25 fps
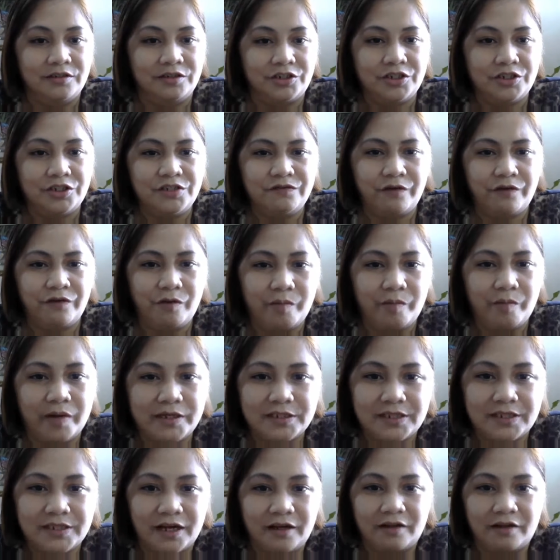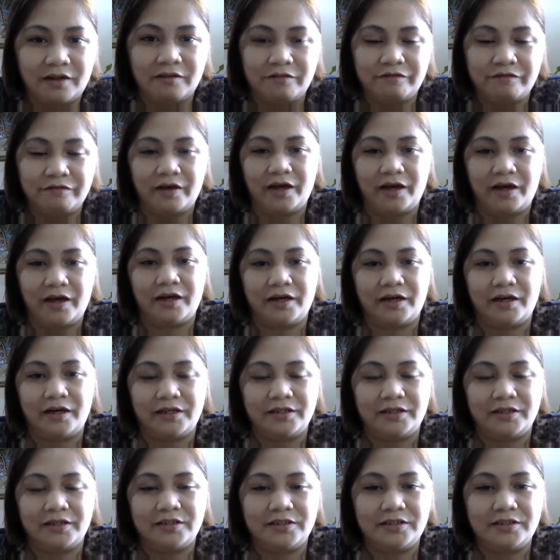just for myself,
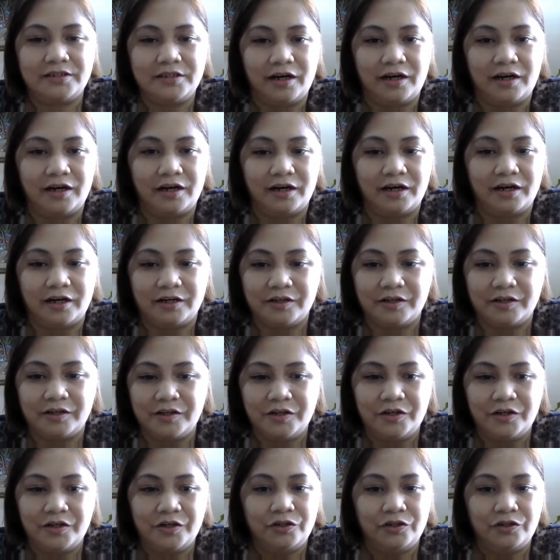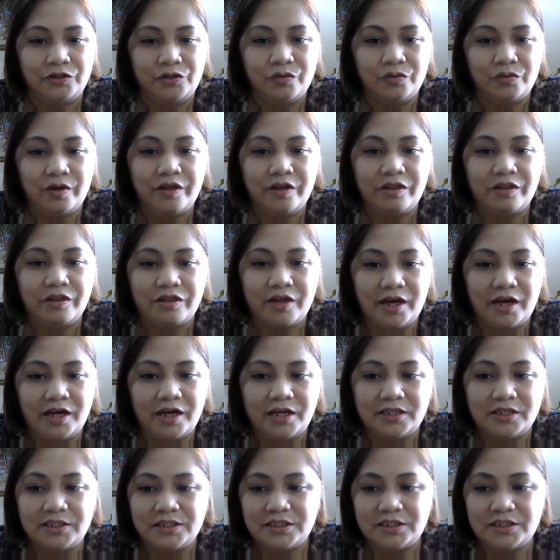and uh, doing
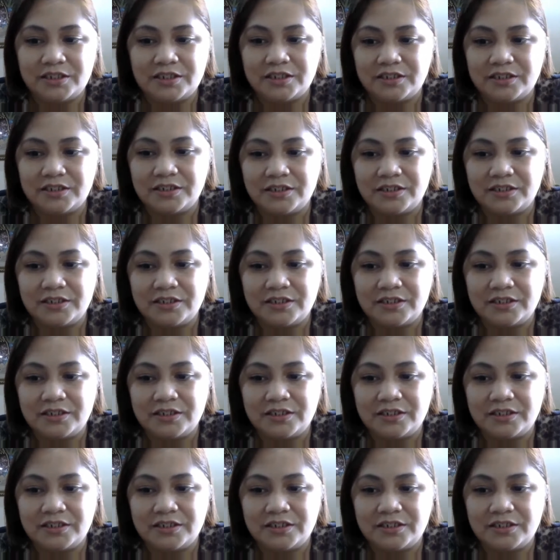things.